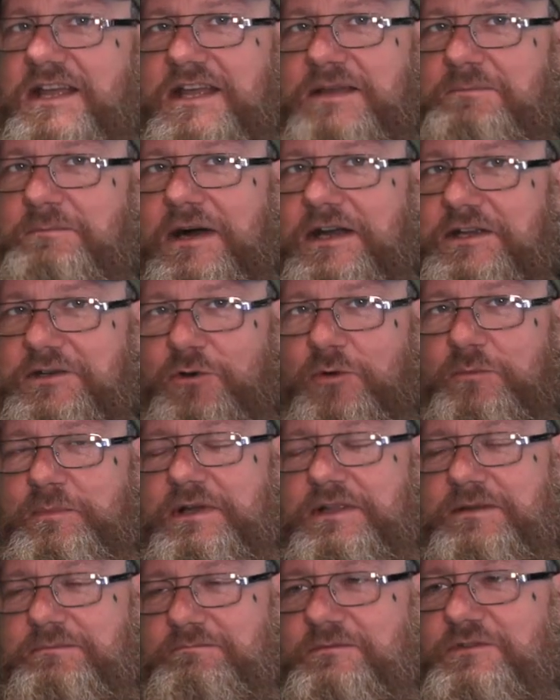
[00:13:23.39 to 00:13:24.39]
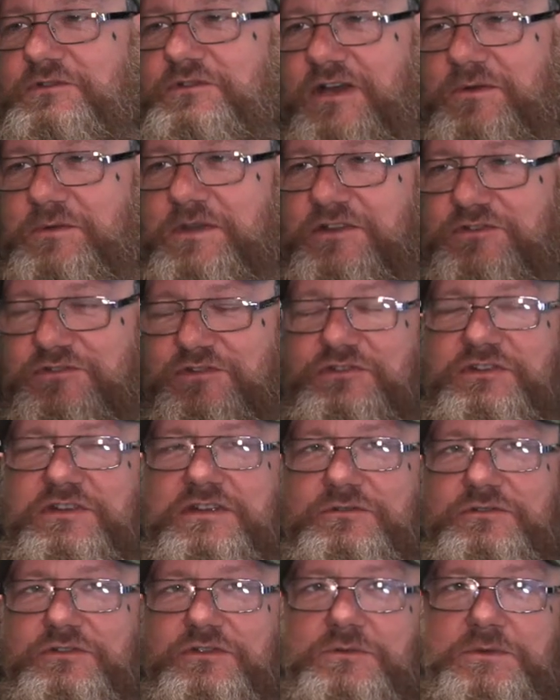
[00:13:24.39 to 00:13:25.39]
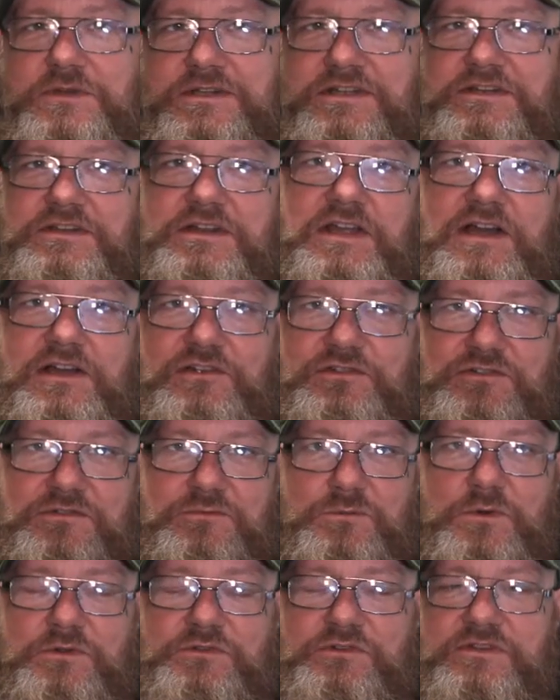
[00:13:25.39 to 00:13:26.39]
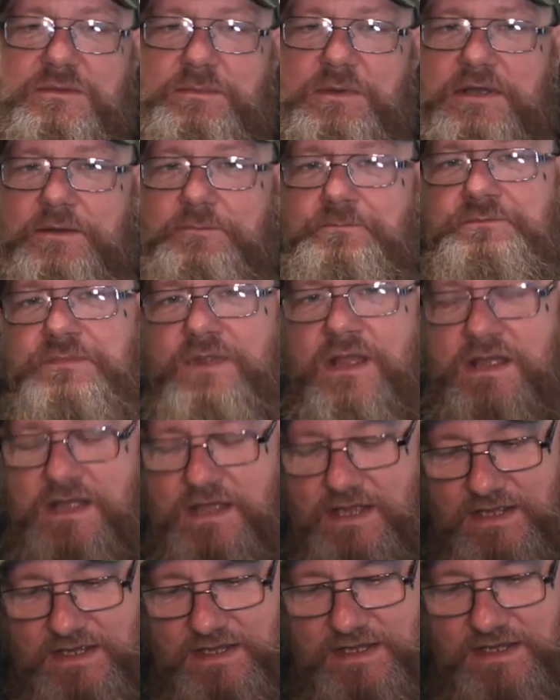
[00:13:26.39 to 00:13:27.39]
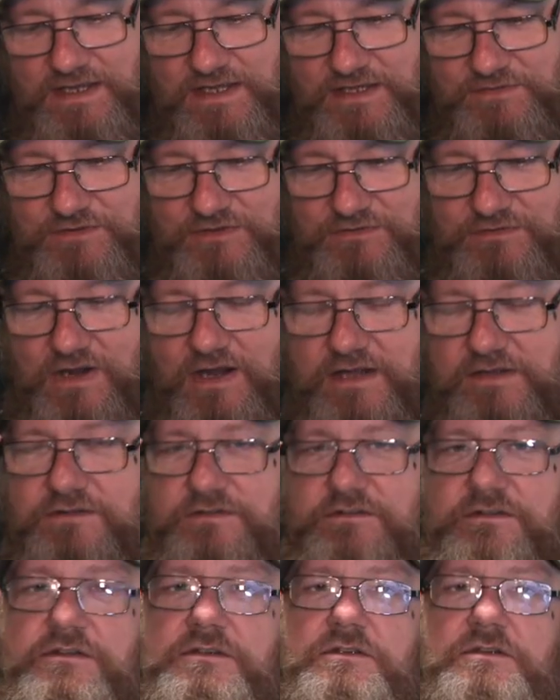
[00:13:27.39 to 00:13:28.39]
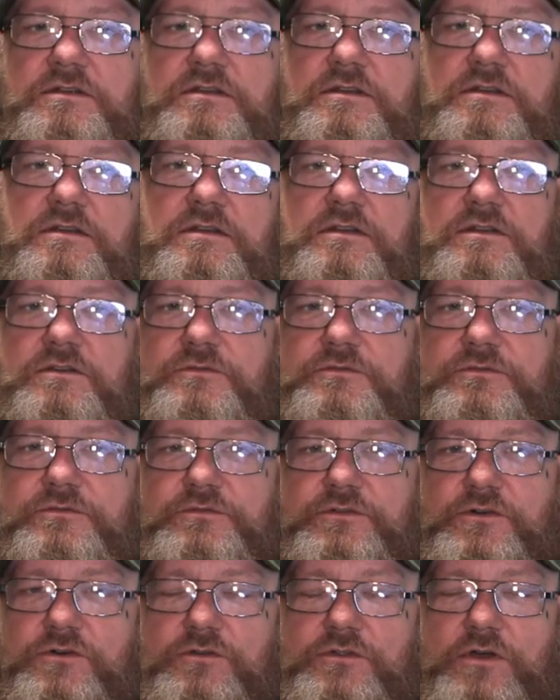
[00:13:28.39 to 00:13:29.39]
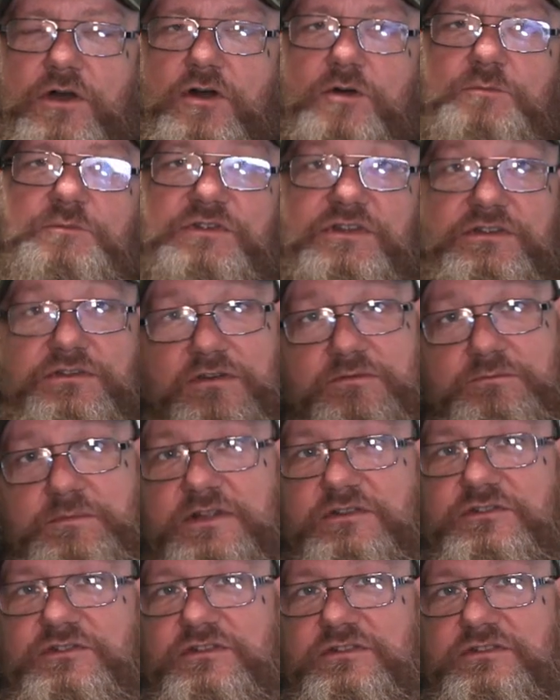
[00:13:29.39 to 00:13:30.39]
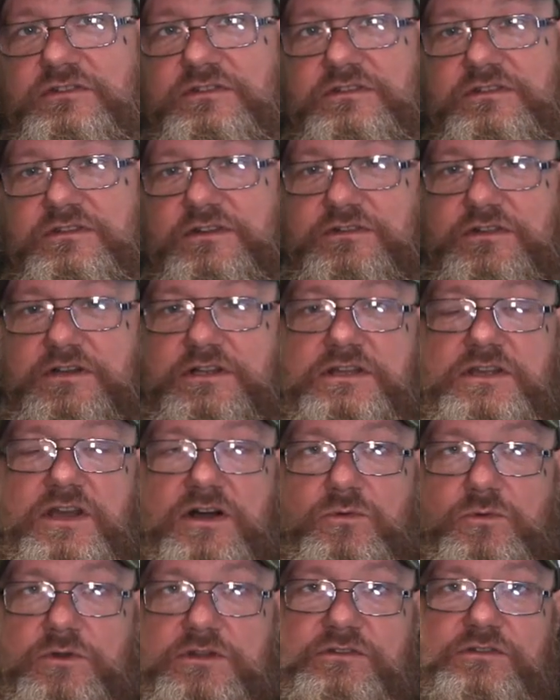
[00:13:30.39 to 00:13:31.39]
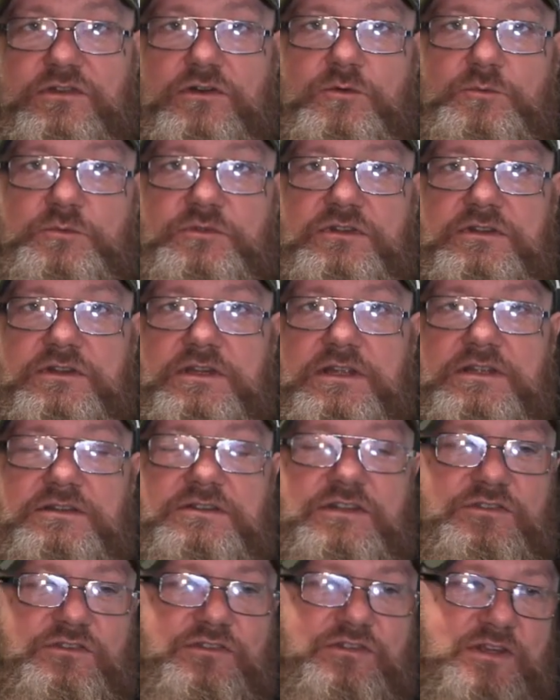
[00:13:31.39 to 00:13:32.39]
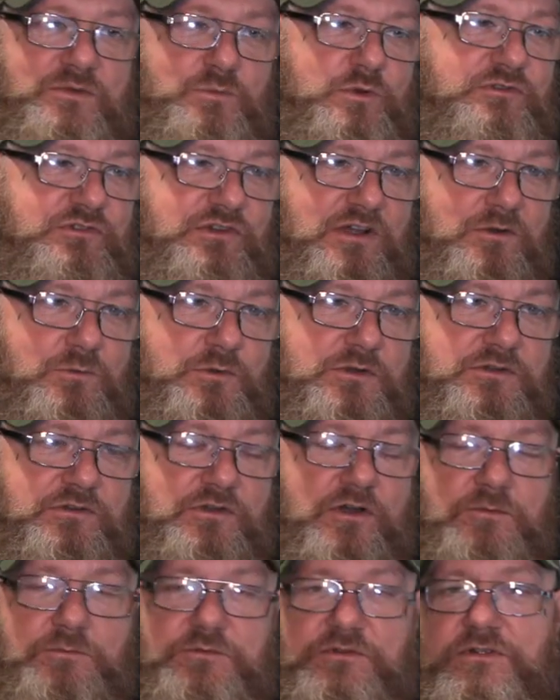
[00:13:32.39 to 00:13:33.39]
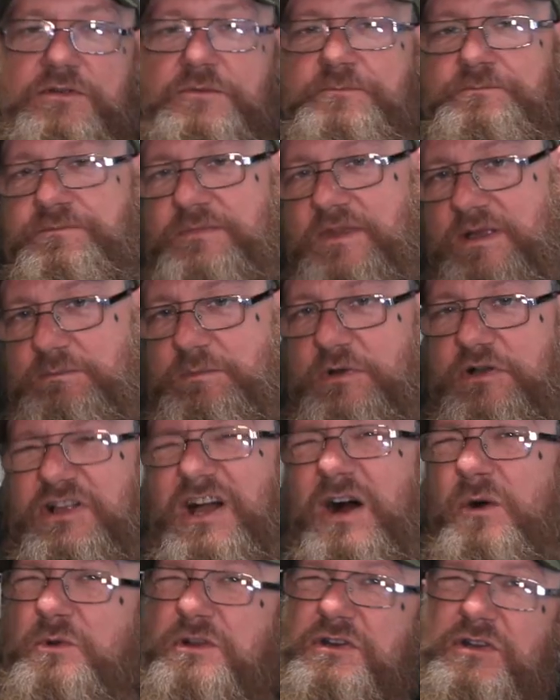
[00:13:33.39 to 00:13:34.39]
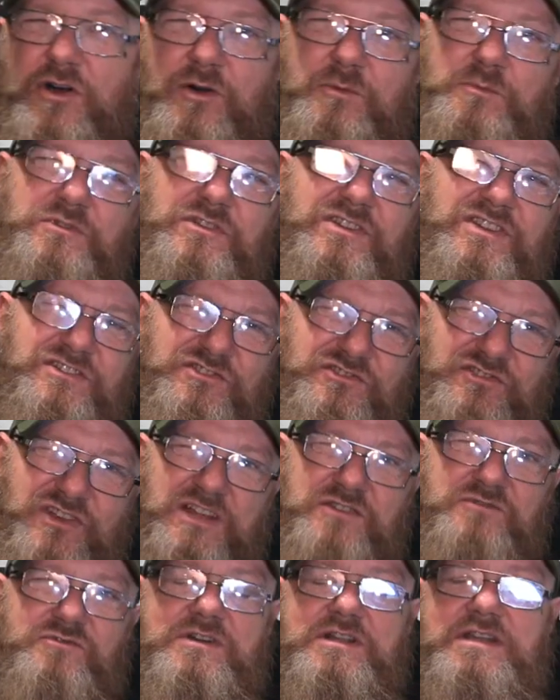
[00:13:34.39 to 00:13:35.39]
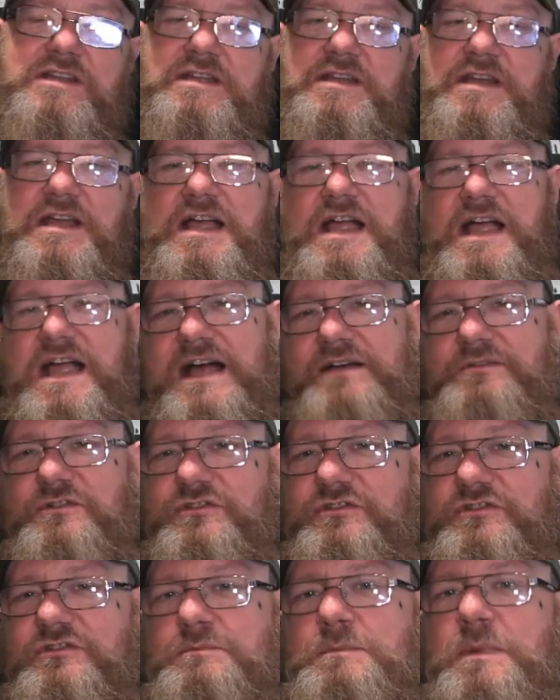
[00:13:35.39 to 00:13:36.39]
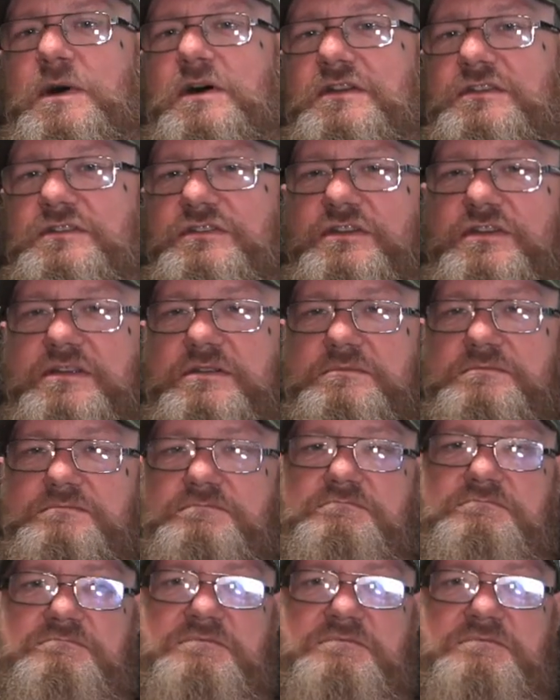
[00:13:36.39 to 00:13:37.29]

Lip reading: it may not be. So it just gives you an indication of what's in the beer. In this case, for the hops, as I've mentioned, there's only Goldings hops in there. It doesn't say which Goldings hops, but Goldings hops generally have a spicy,